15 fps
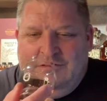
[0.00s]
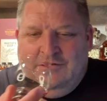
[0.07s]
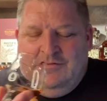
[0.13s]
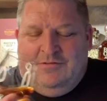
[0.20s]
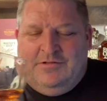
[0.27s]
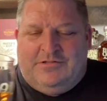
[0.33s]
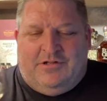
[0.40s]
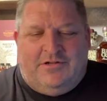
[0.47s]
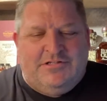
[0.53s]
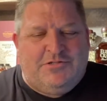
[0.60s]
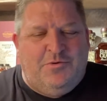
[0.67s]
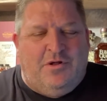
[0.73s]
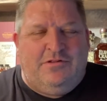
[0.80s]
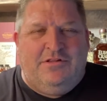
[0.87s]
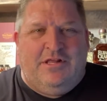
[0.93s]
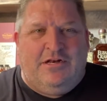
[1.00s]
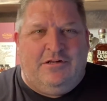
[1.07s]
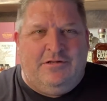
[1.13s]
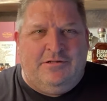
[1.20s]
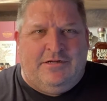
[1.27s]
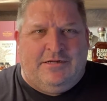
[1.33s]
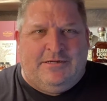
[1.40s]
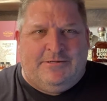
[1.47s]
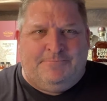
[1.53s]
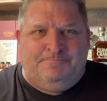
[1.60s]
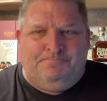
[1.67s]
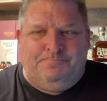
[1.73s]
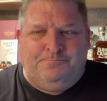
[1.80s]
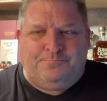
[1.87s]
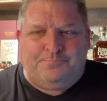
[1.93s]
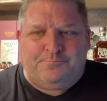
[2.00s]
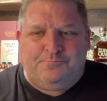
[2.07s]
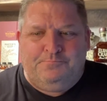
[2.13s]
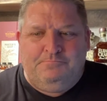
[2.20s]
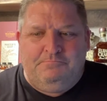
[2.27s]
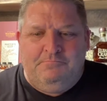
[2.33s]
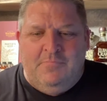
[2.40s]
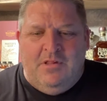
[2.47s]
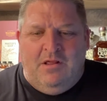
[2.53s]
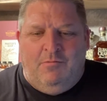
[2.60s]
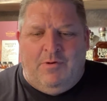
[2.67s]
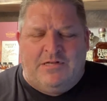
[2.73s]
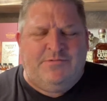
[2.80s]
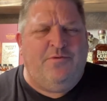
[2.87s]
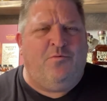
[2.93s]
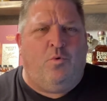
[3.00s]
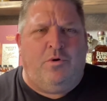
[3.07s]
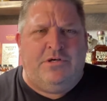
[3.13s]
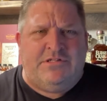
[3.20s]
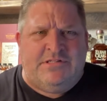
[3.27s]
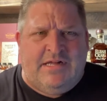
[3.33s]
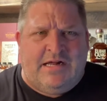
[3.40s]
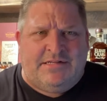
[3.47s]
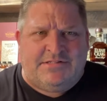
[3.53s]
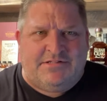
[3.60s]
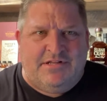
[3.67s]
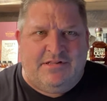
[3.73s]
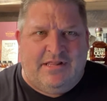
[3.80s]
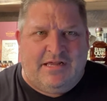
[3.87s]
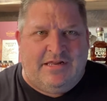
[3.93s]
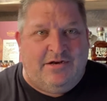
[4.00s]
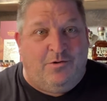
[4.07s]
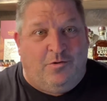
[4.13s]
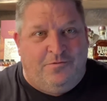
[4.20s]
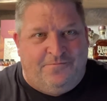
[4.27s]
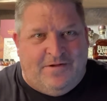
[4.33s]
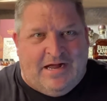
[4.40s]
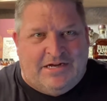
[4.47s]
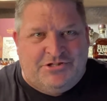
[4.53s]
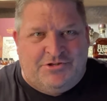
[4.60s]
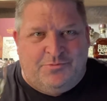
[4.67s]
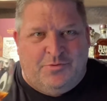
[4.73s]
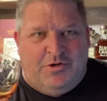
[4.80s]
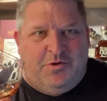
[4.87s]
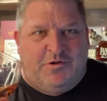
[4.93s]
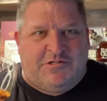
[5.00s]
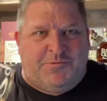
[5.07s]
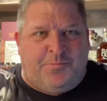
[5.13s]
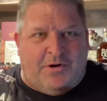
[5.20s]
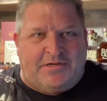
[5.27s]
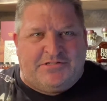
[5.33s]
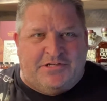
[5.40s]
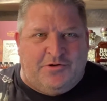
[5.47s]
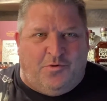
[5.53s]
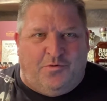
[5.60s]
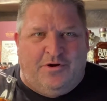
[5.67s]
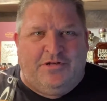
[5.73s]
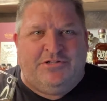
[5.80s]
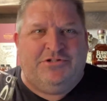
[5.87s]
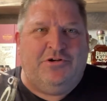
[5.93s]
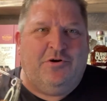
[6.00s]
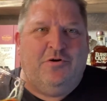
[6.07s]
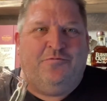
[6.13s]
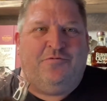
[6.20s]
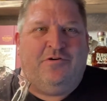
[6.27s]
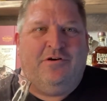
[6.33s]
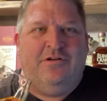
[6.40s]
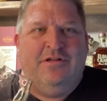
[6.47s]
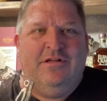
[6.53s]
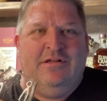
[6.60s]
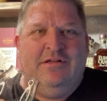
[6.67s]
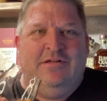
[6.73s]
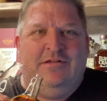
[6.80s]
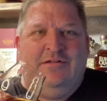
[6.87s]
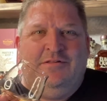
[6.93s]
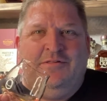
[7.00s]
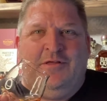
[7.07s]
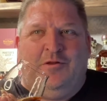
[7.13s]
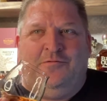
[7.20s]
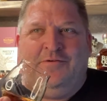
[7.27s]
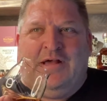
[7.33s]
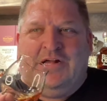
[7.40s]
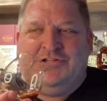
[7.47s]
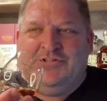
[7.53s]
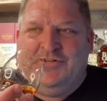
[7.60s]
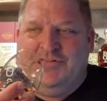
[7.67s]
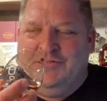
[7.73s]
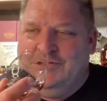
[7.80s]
There's also a little, reminds me of orange zest, like in an old fashioned, when you express an orange over the old fashioned.